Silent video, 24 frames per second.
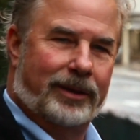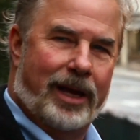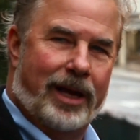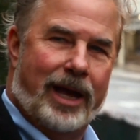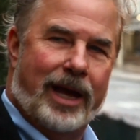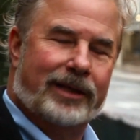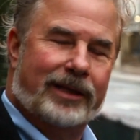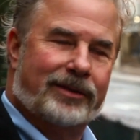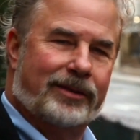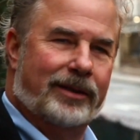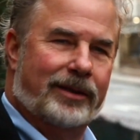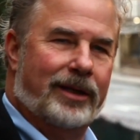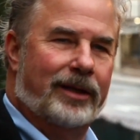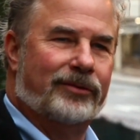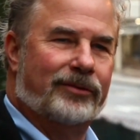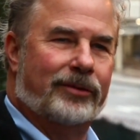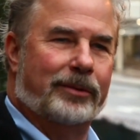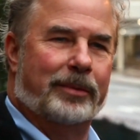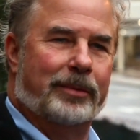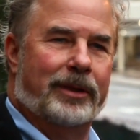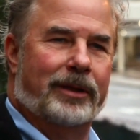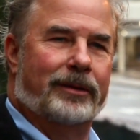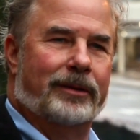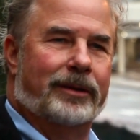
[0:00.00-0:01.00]
to access
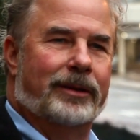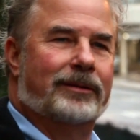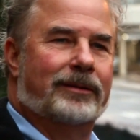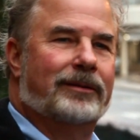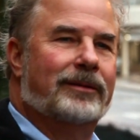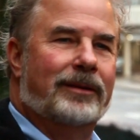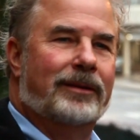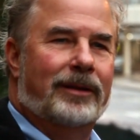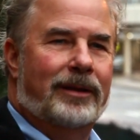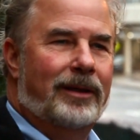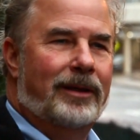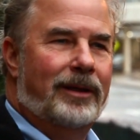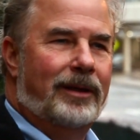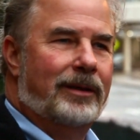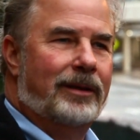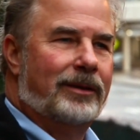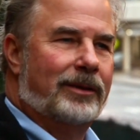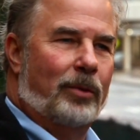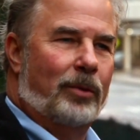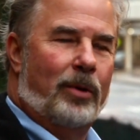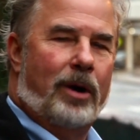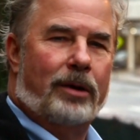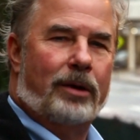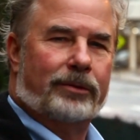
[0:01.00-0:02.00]
the building,
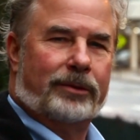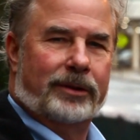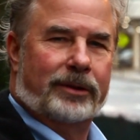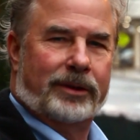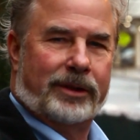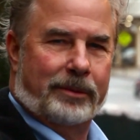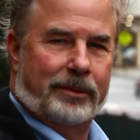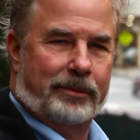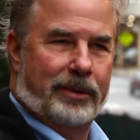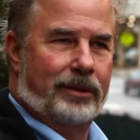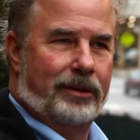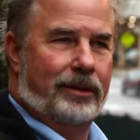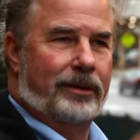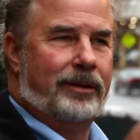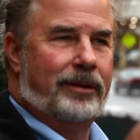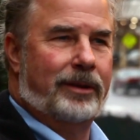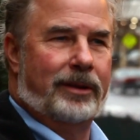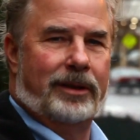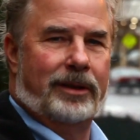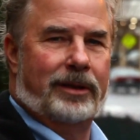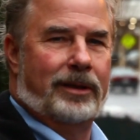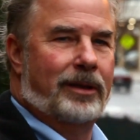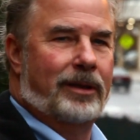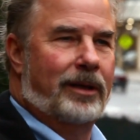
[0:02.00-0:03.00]
to walk to
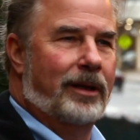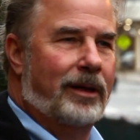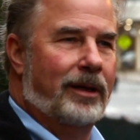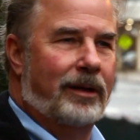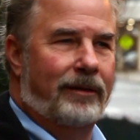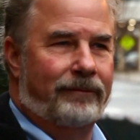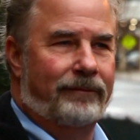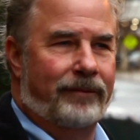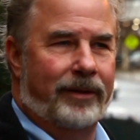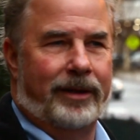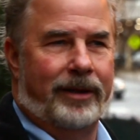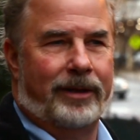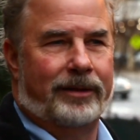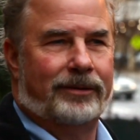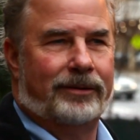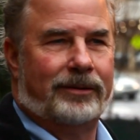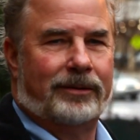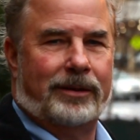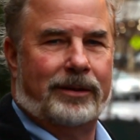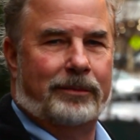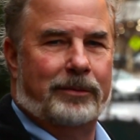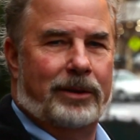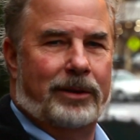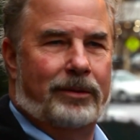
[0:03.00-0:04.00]
community uh, events,
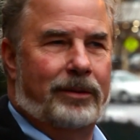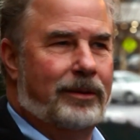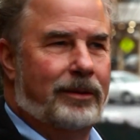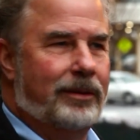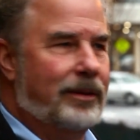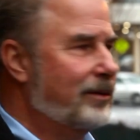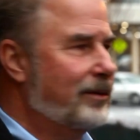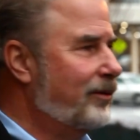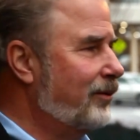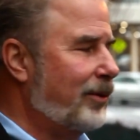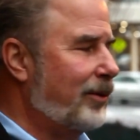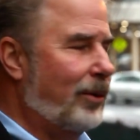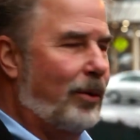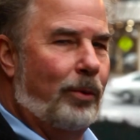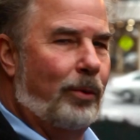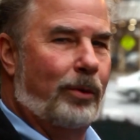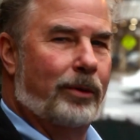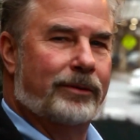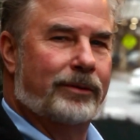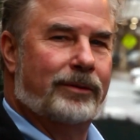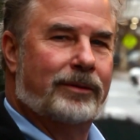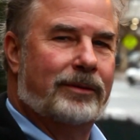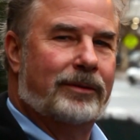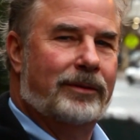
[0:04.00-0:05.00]
community
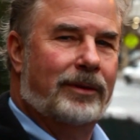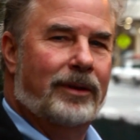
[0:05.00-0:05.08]
stores,